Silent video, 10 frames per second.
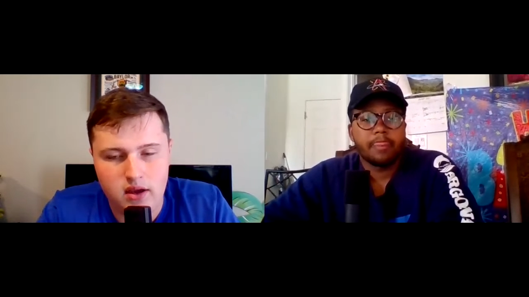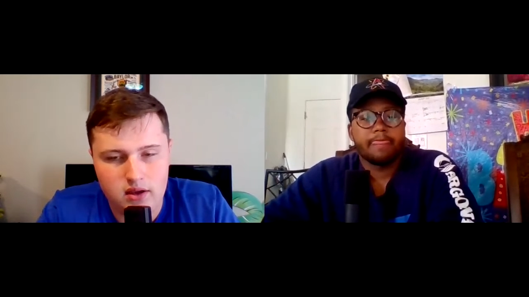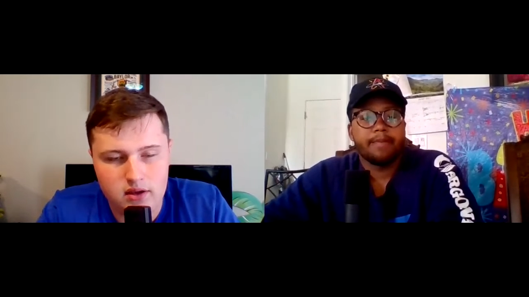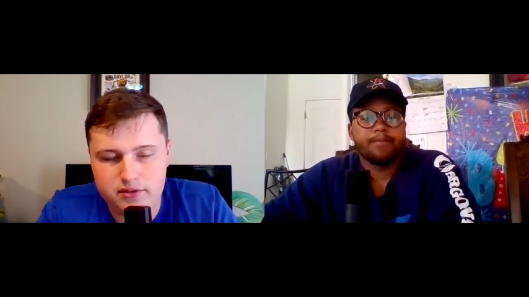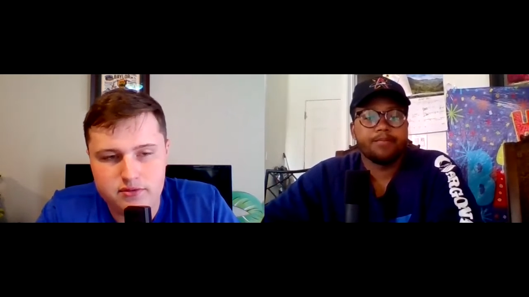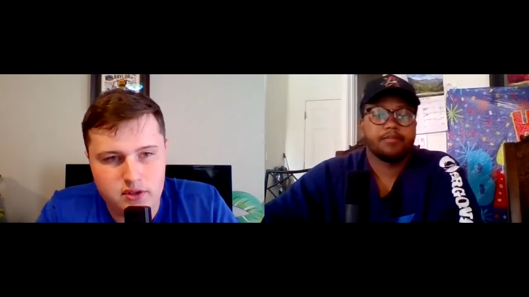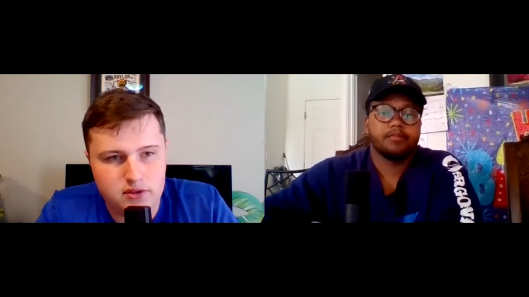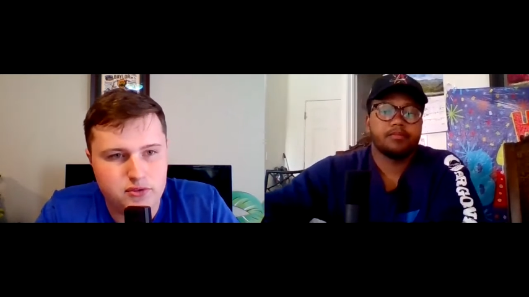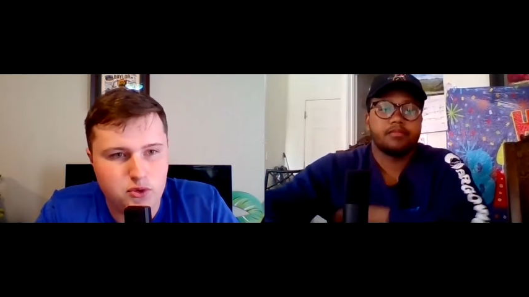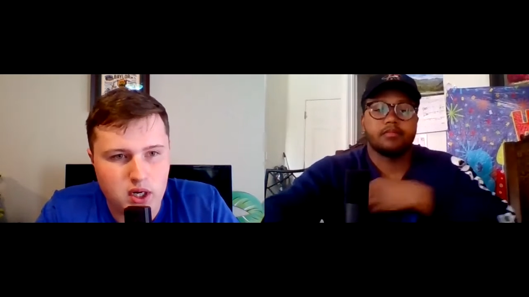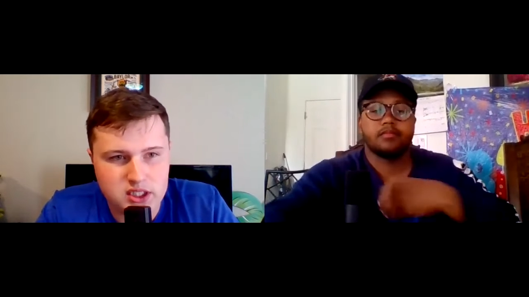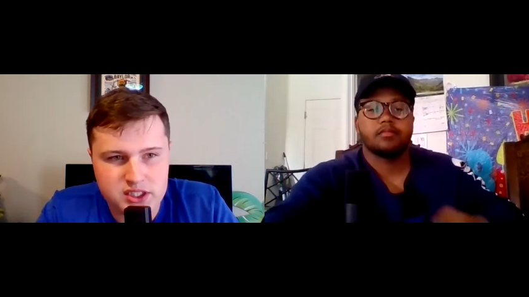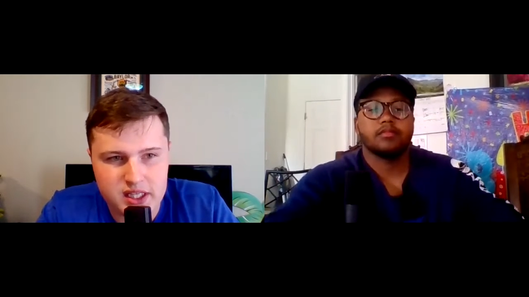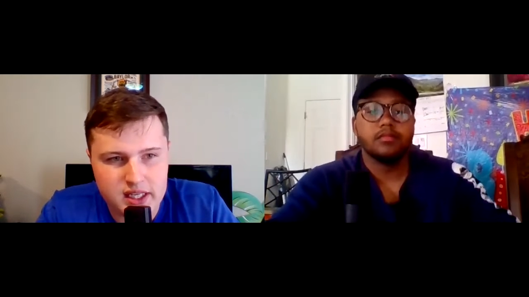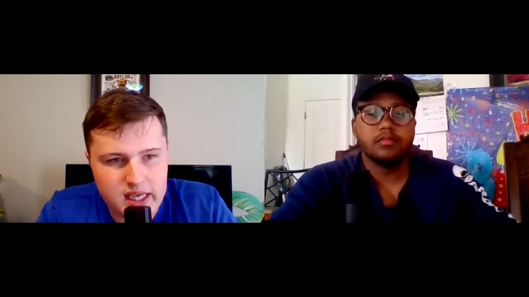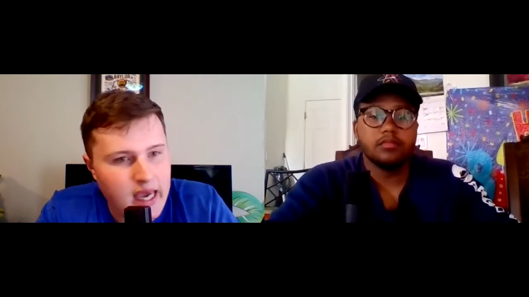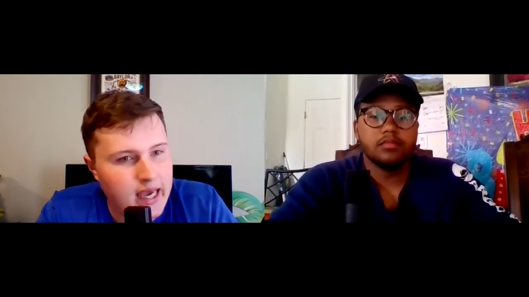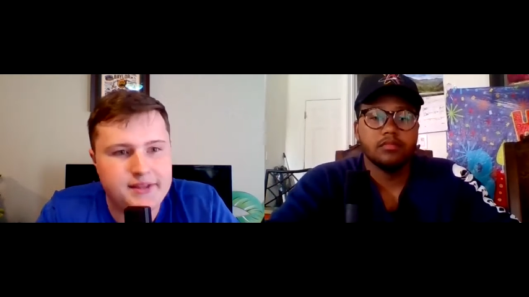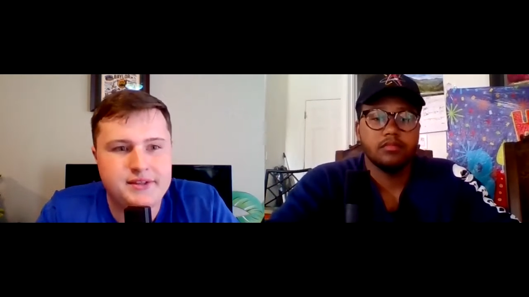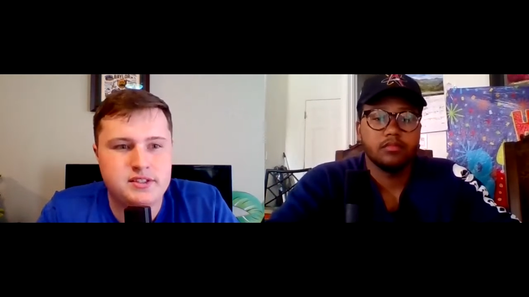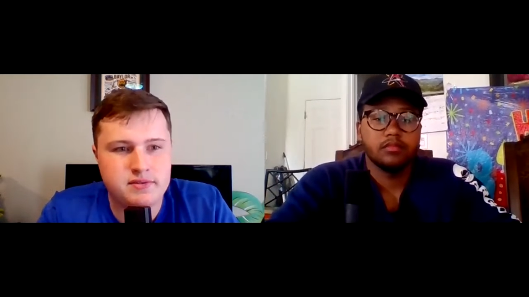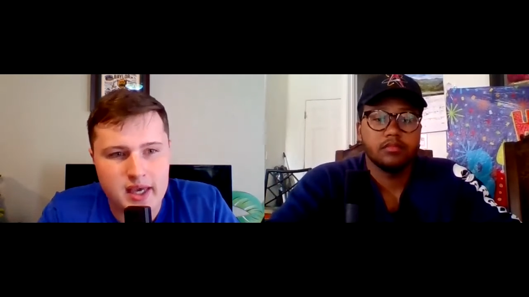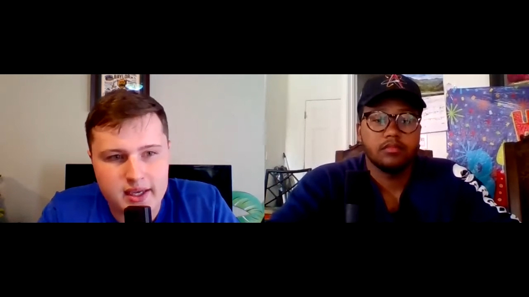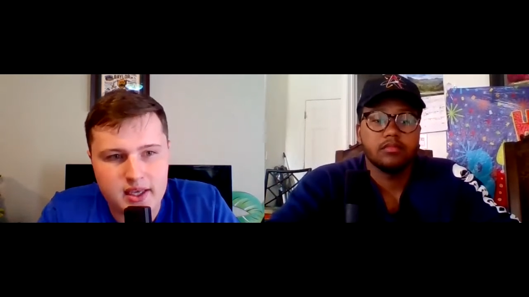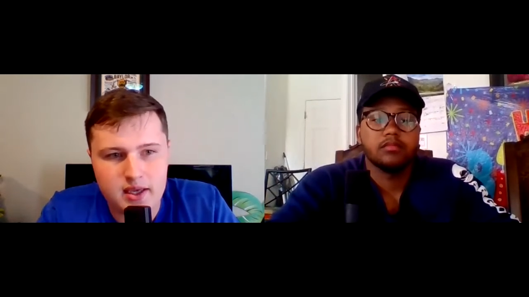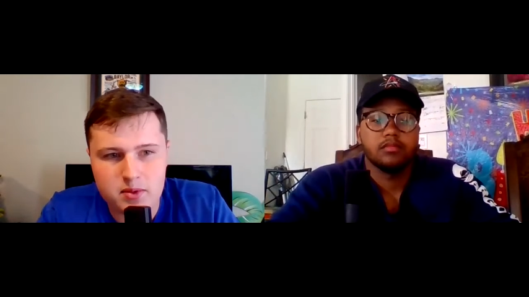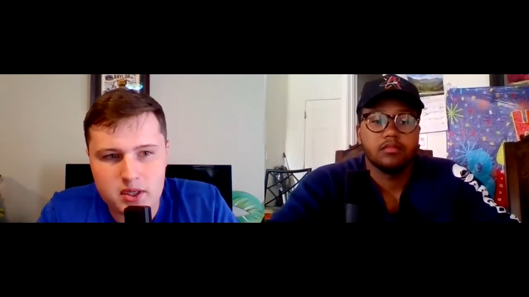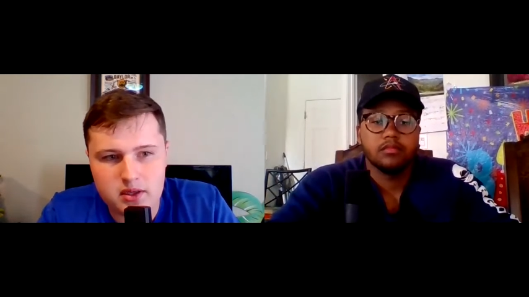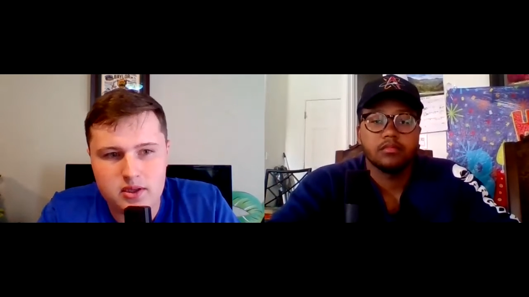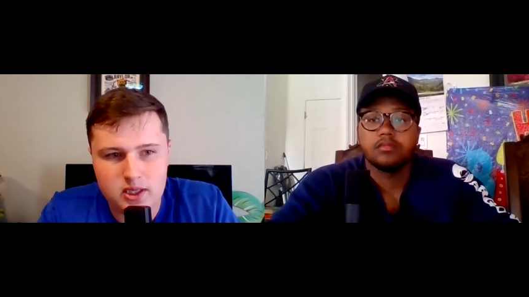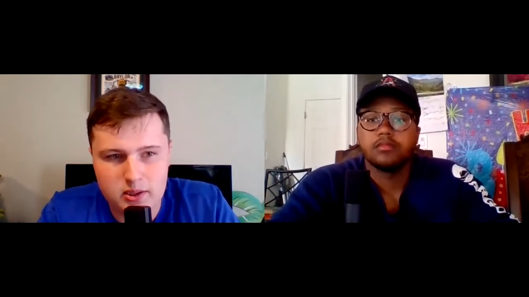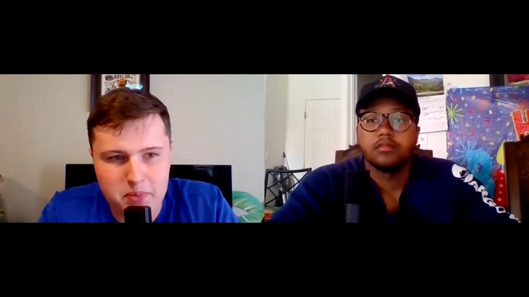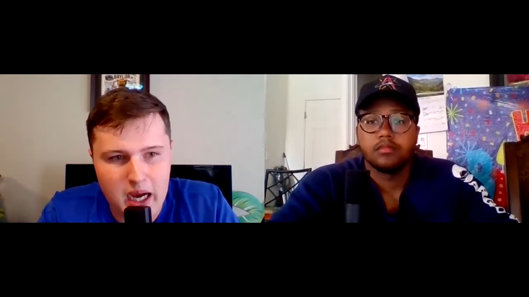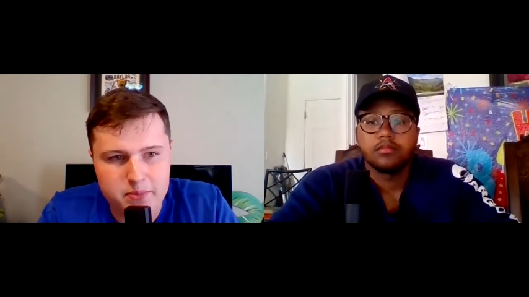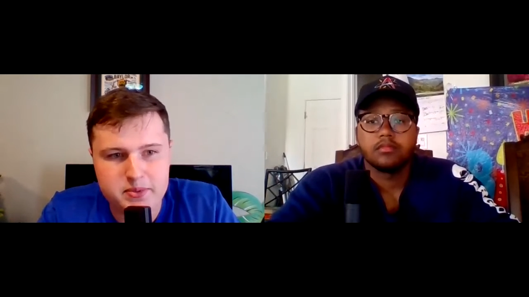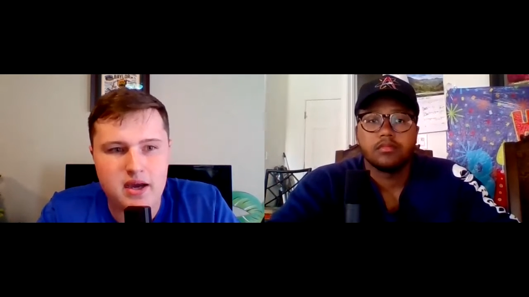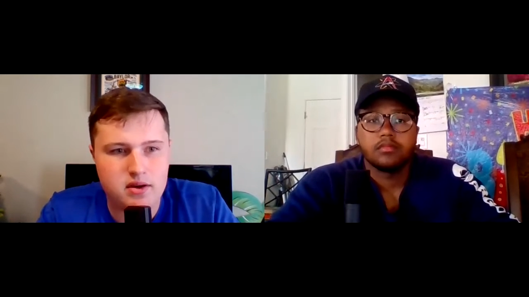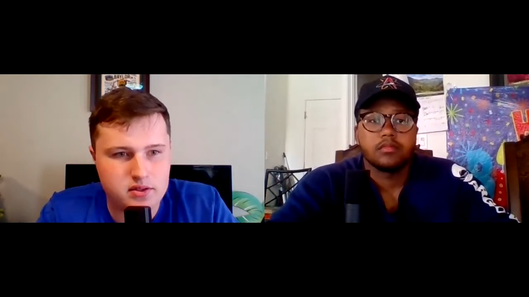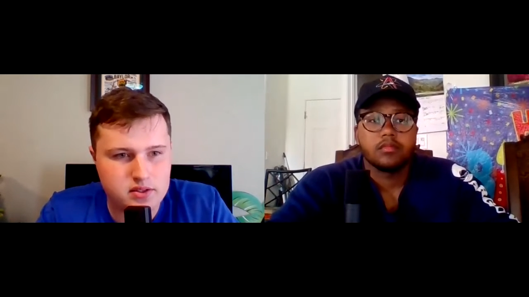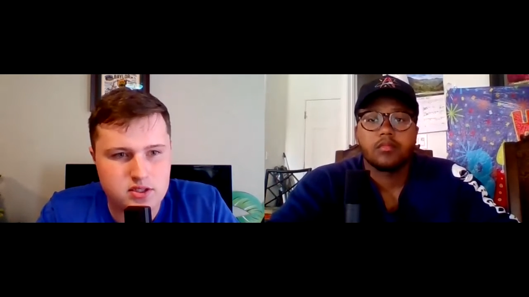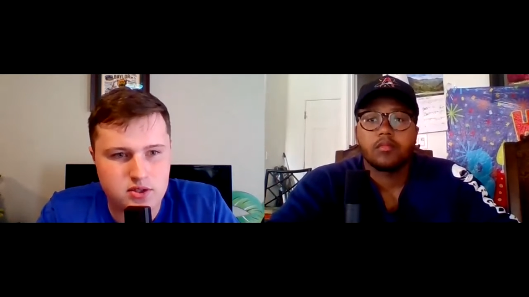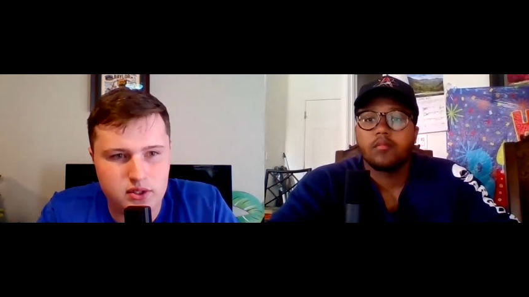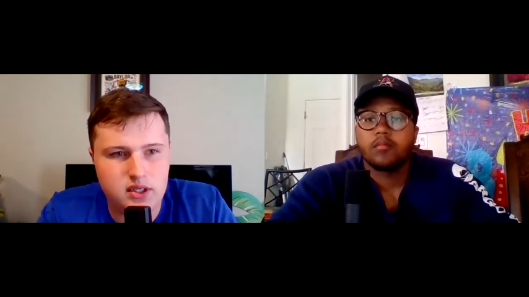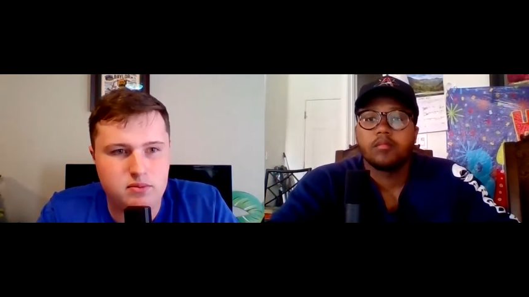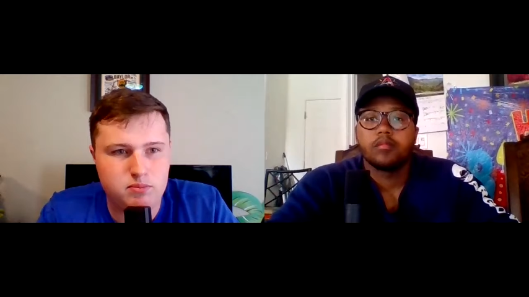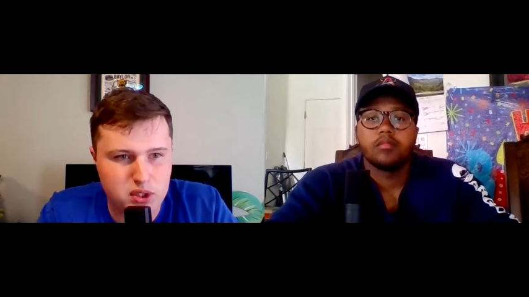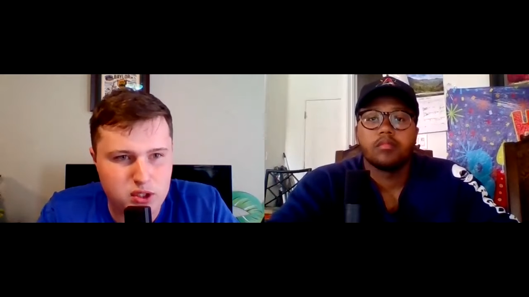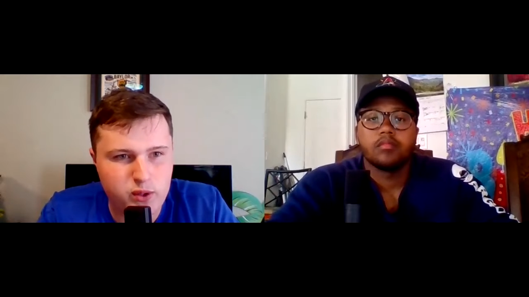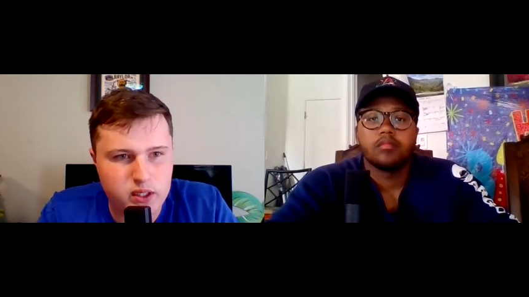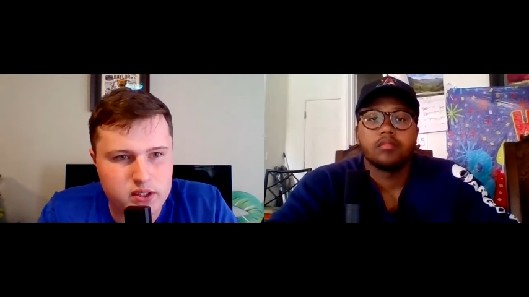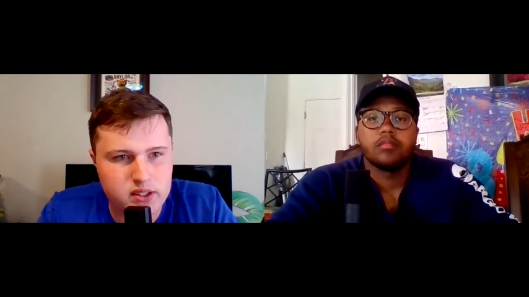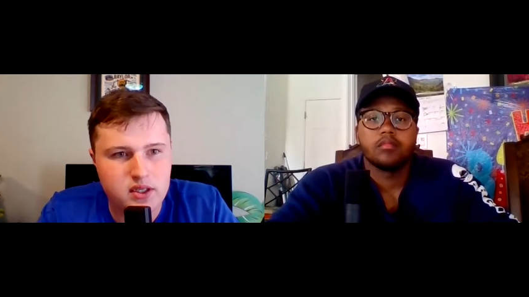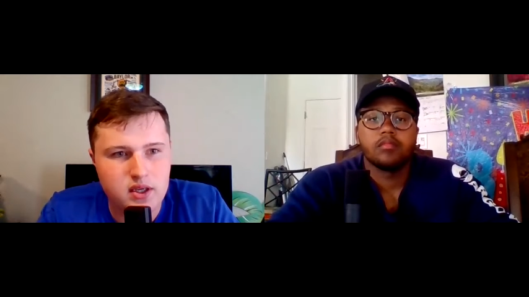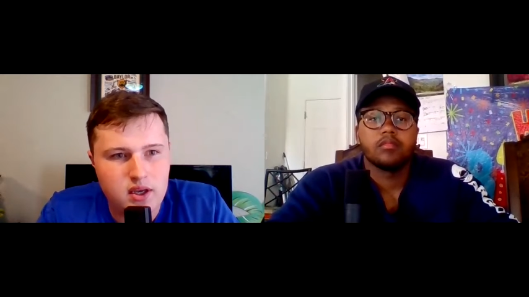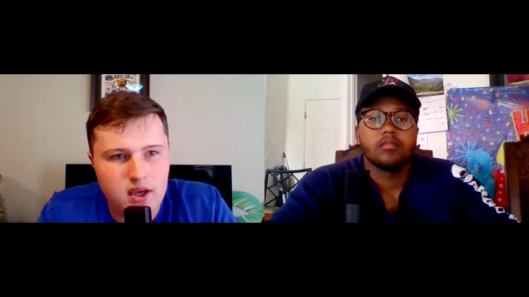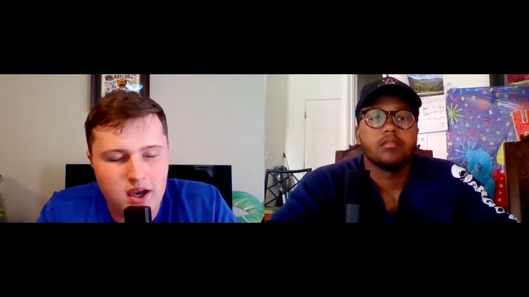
Speaker 1: uh, if, if you watched any highlights of that game, he he popped out on the screen pretty quickly.